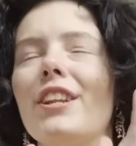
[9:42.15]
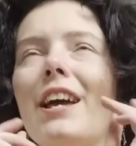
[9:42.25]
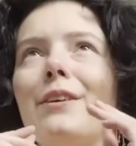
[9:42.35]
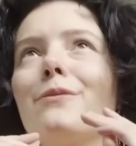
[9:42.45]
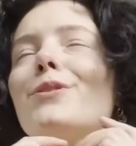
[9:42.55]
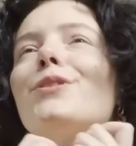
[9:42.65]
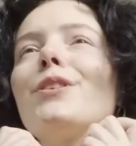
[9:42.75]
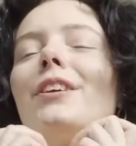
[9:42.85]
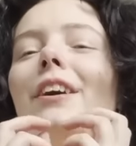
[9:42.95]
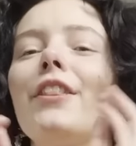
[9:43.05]
And it was
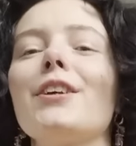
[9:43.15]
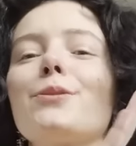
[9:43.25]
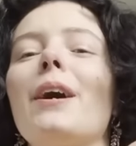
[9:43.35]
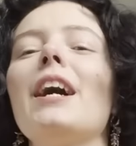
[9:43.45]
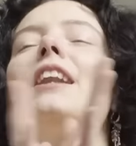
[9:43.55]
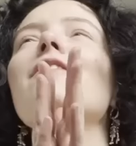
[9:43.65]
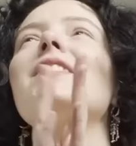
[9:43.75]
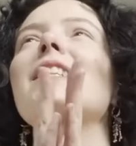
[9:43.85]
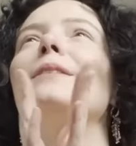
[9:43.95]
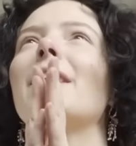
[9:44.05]
that's why I love
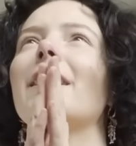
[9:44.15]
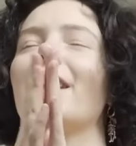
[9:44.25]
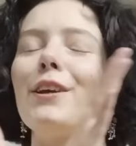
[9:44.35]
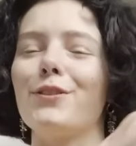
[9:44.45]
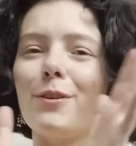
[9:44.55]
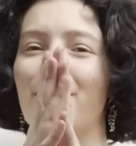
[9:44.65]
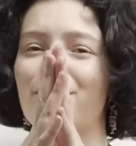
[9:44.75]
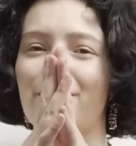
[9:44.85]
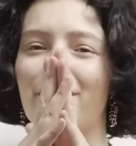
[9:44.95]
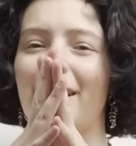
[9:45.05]
zine making so much.
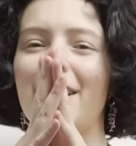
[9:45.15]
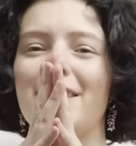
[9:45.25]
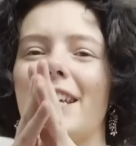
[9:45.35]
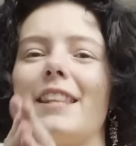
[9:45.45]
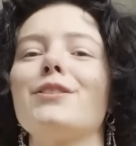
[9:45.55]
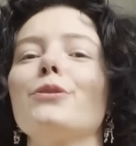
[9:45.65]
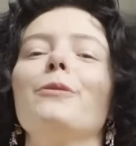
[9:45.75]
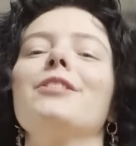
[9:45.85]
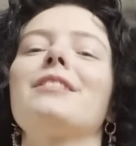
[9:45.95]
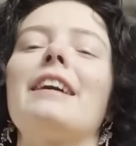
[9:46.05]
I feel I say this almost